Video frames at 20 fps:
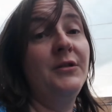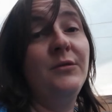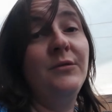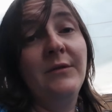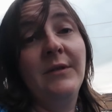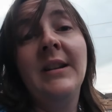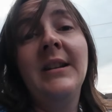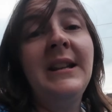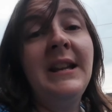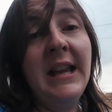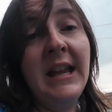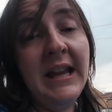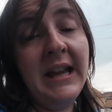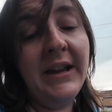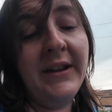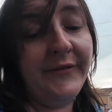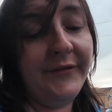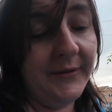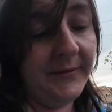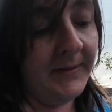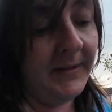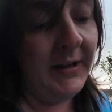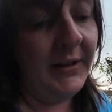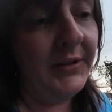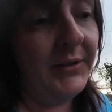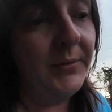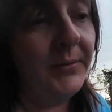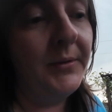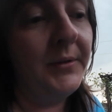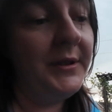already hear from the
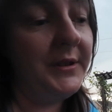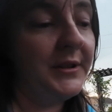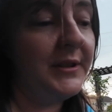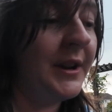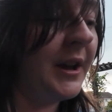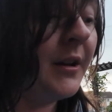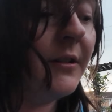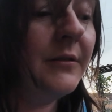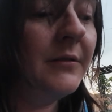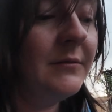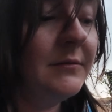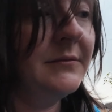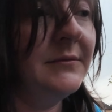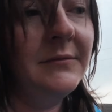exhaust note